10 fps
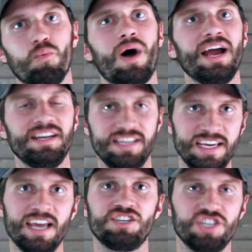why
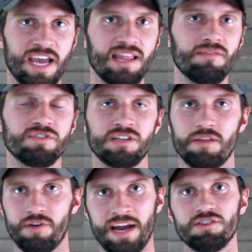DHEA levels and
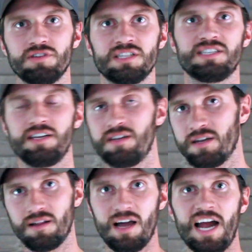other androgens tend to
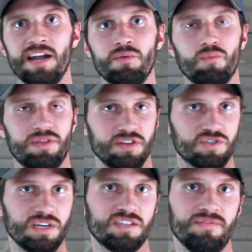decline with the
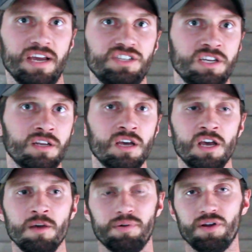stress of aging,
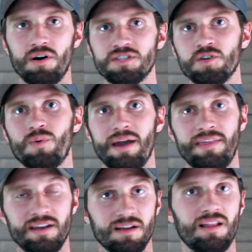but also why
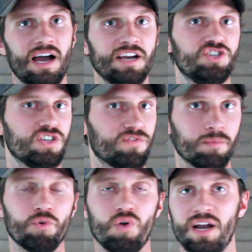they decline just
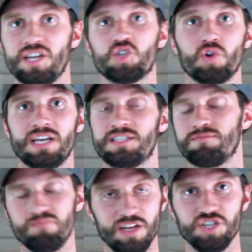from chronic
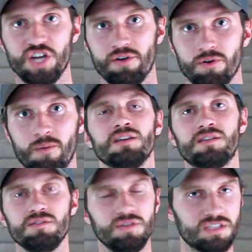stress in general.
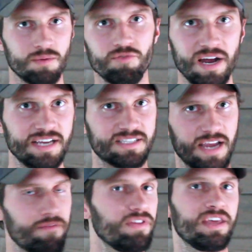So to summarize
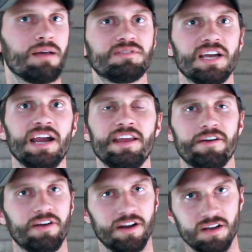everything I'm saying
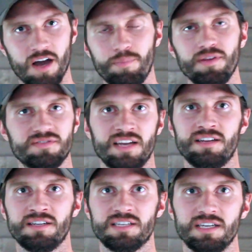here in a couple of
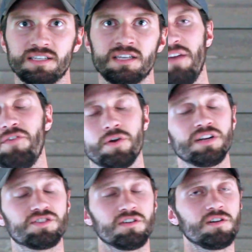sentences, if you're
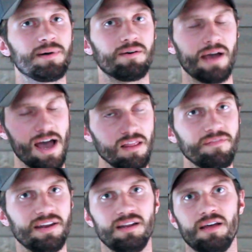concerned about
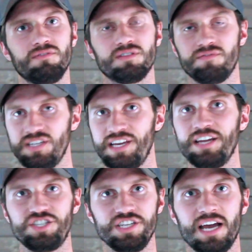elevated levels of
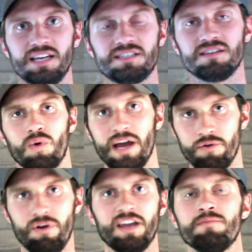DHEAS, what I
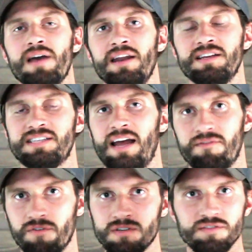would recommend is
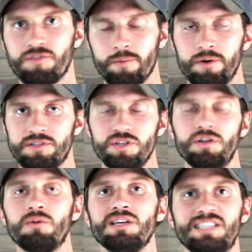that first and foremost, you
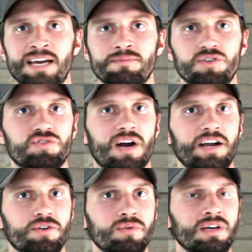don't attempt to try
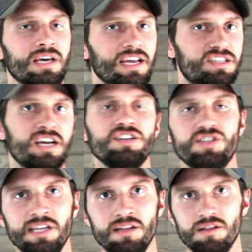to
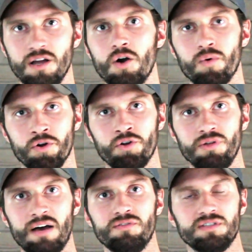intentionally lower your
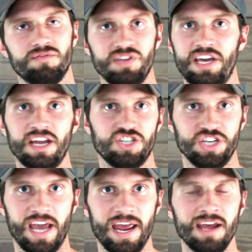levels of
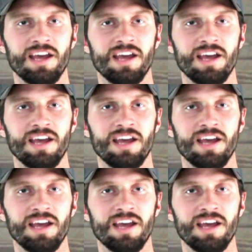DHEA.